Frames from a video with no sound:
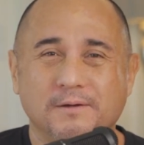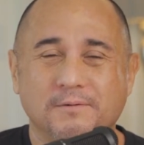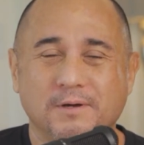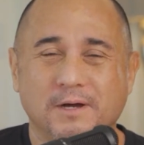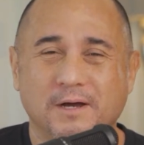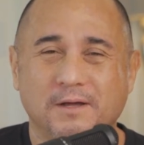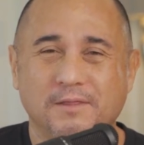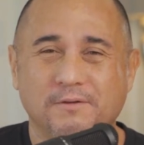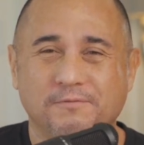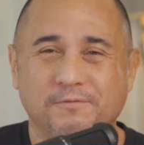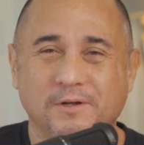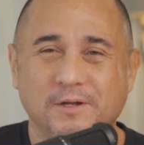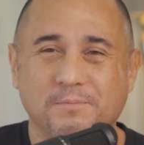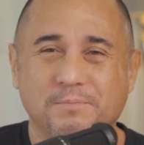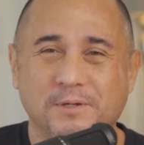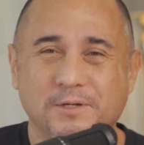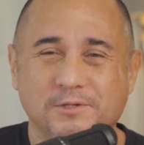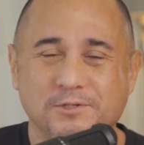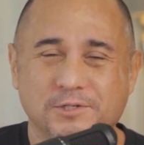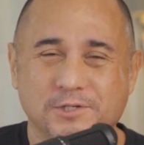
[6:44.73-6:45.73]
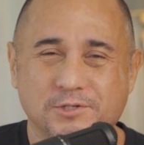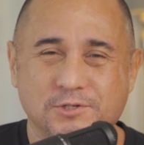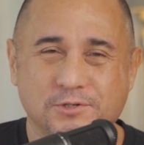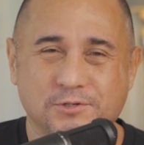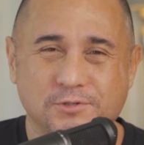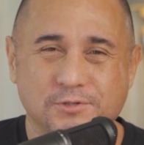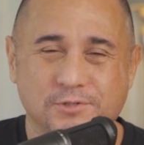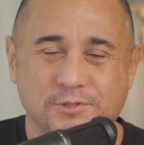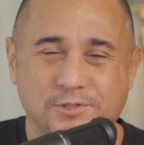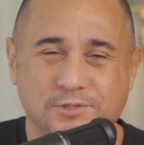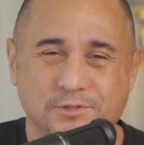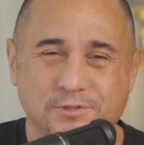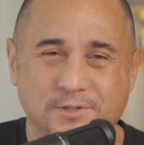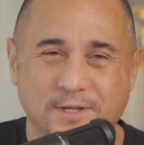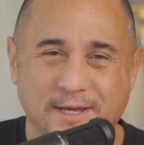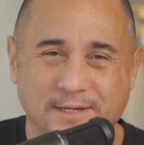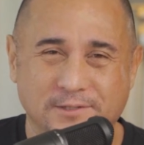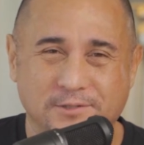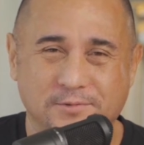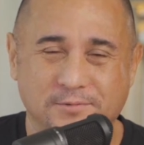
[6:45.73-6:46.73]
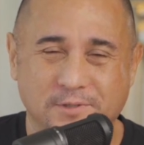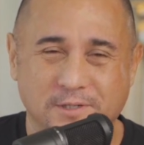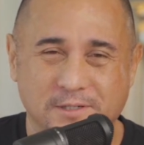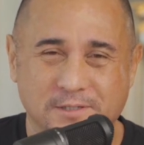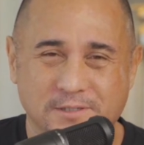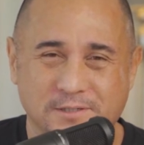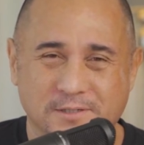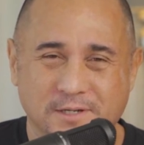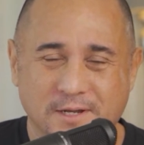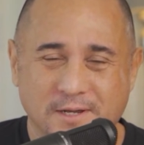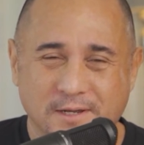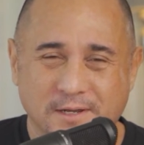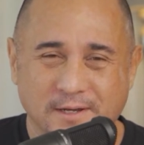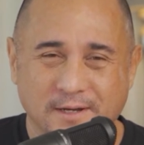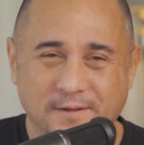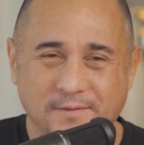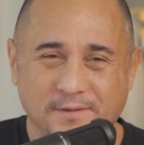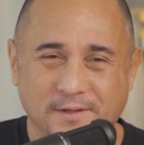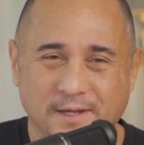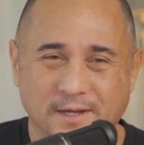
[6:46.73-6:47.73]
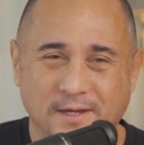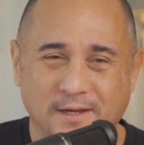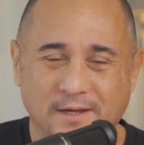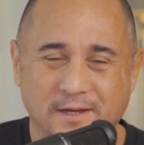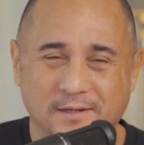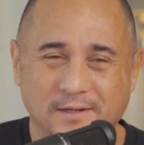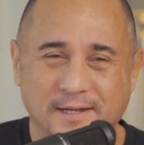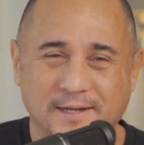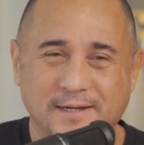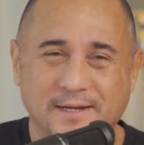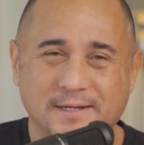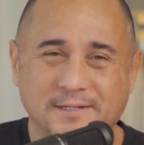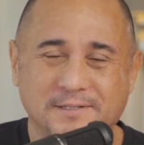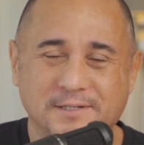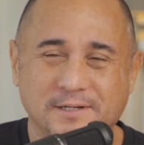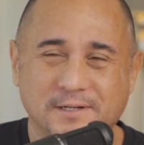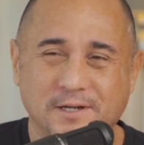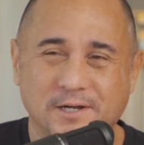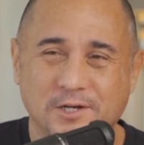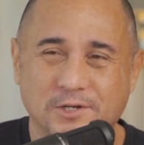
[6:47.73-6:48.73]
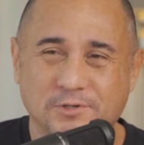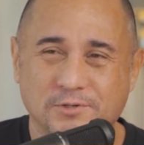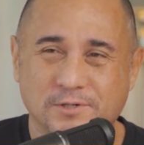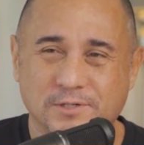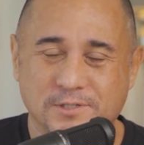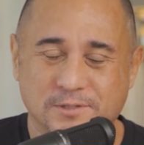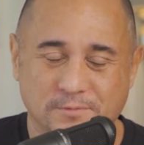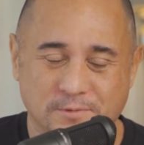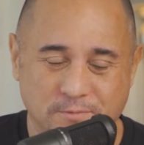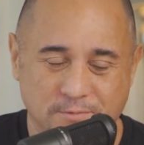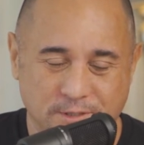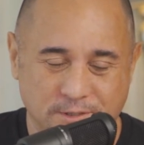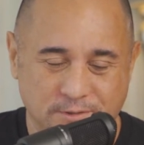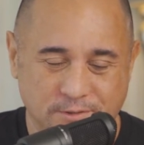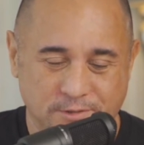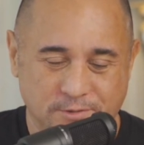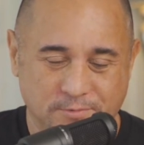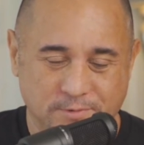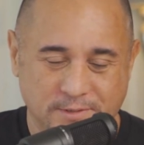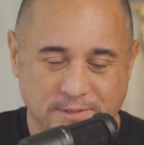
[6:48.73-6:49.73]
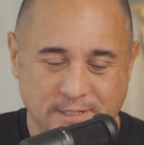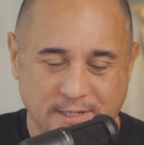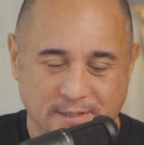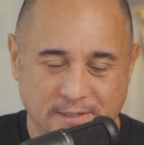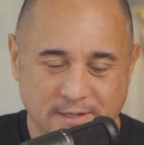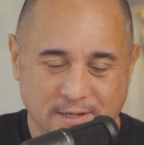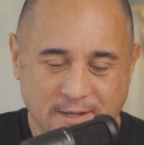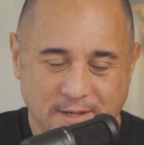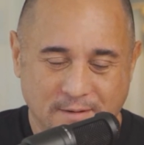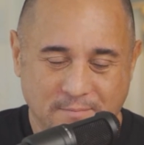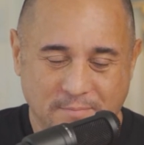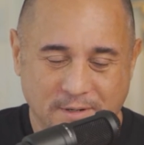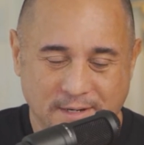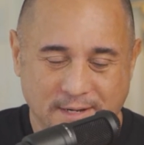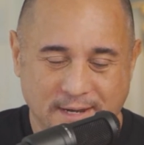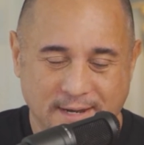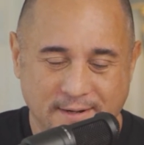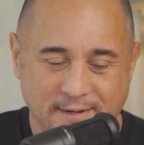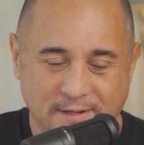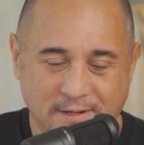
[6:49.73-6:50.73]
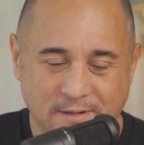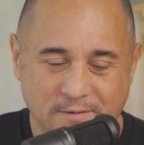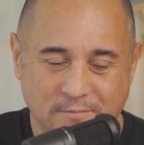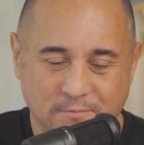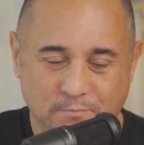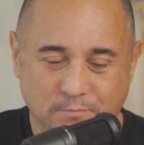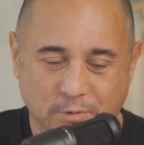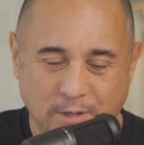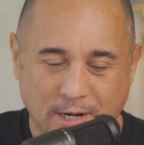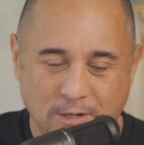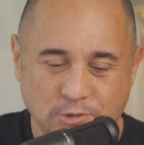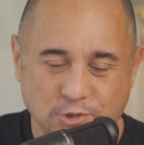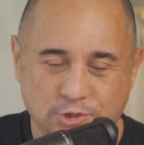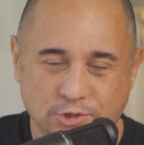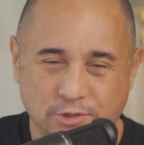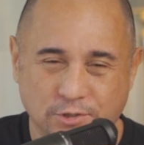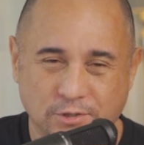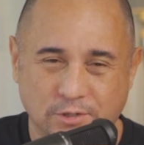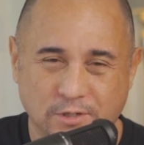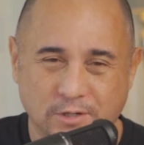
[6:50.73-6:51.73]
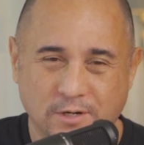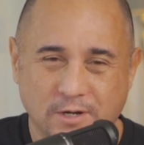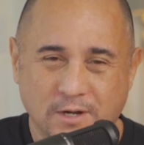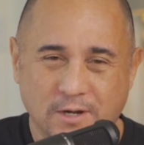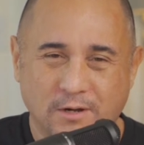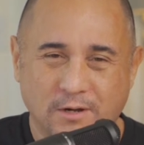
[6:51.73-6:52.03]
Uh, the Filipinos introduced that to us in the uh, late 1800s, and what we do is we take banana, brown sugar,